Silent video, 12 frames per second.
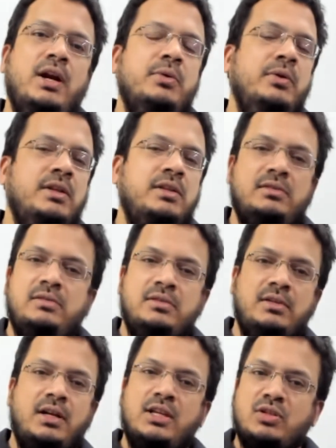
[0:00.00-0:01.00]
and do it.
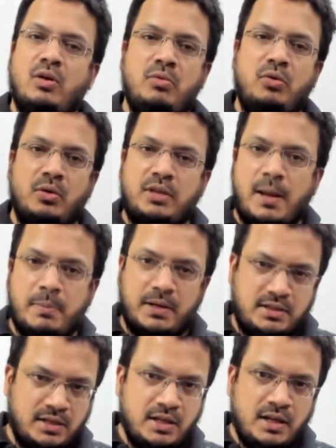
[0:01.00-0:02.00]
That is how growth
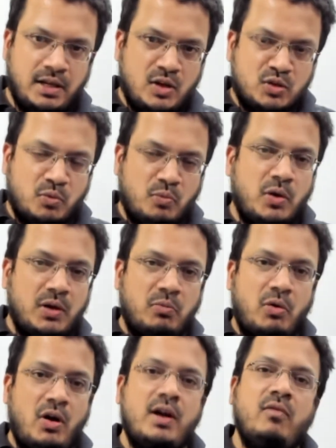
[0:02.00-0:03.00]
happens. So
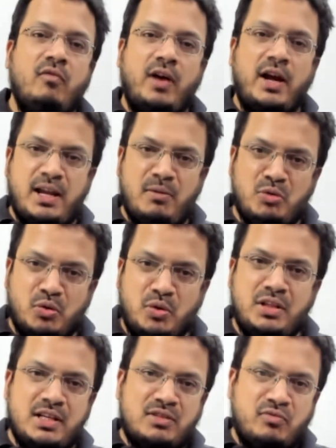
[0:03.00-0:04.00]
why I am
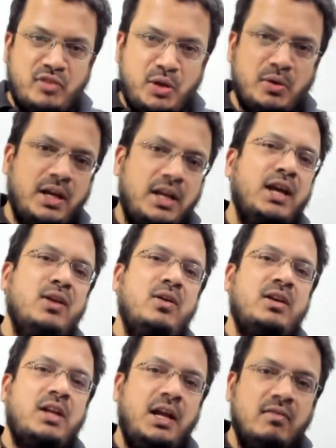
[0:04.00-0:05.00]
doing this video again
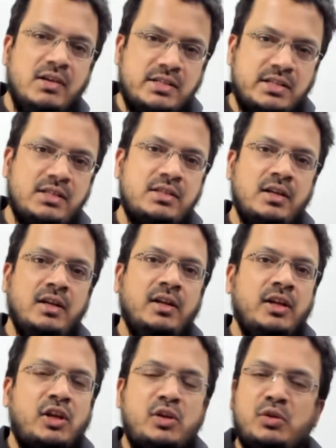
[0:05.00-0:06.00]
on tailwinds is,
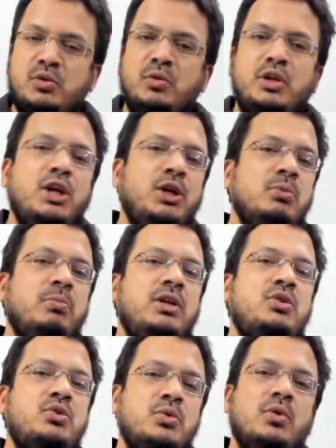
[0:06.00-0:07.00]
you need to be
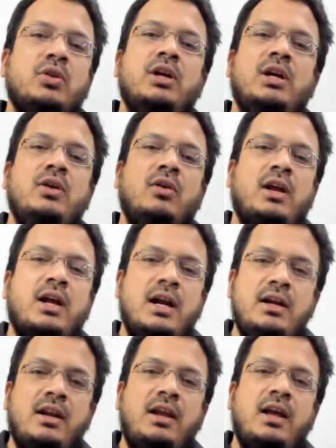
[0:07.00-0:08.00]
sure that your
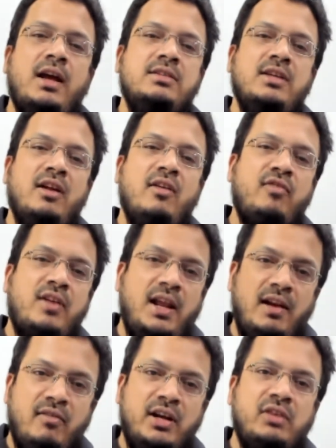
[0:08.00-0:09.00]
country has enough
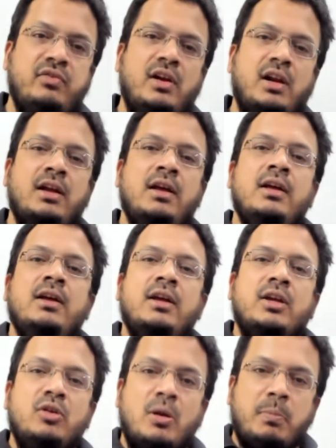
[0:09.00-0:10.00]
tailwinds for
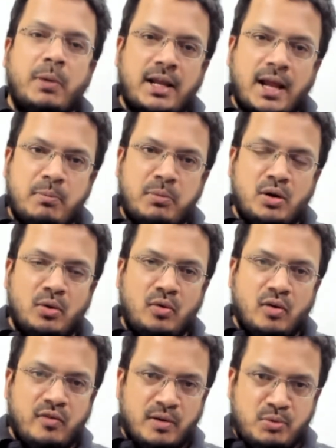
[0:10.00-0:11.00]
your per capita to
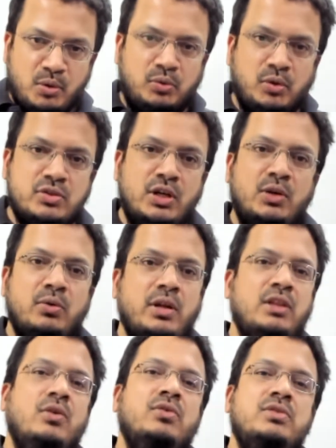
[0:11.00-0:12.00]
go from 2,000 to
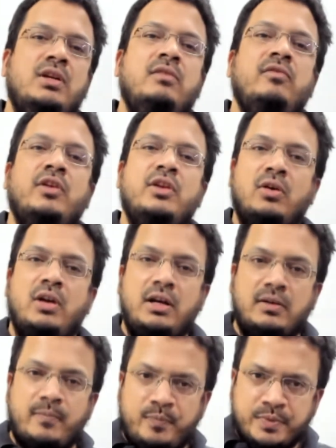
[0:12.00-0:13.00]
10,000, for your
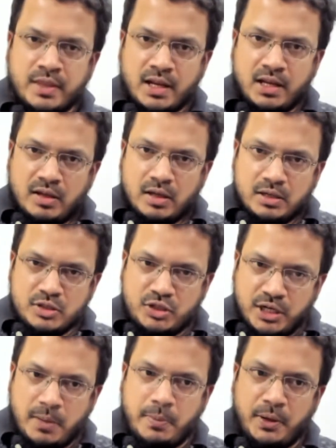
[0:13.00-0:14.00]

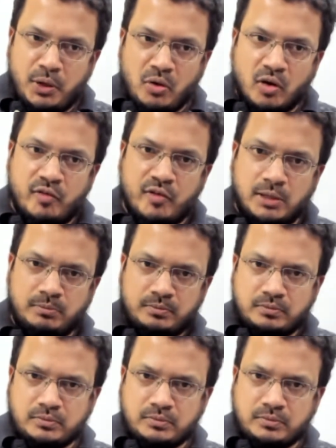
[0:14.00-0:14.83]
GDP to go from